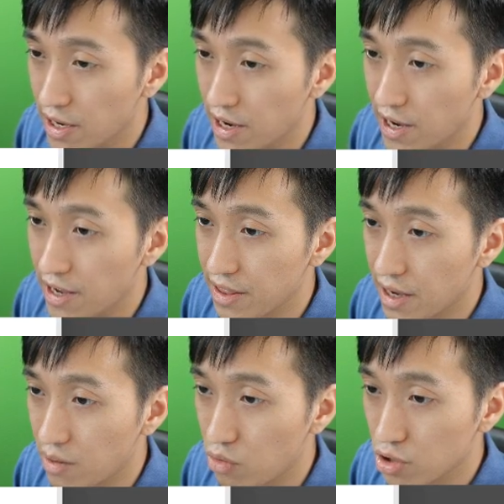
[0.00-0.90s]
and
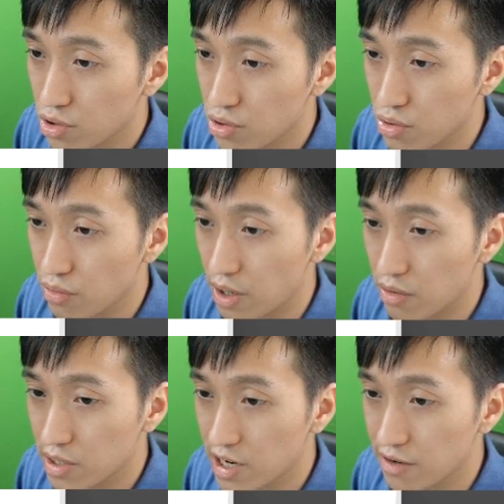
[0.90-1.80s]
I want to,
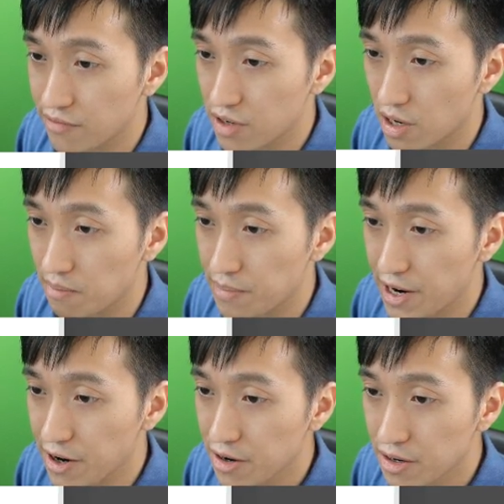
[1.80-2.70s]
well, kind of
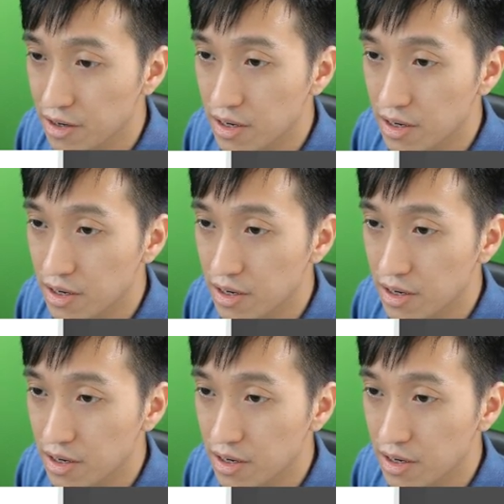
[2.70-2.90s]
compare.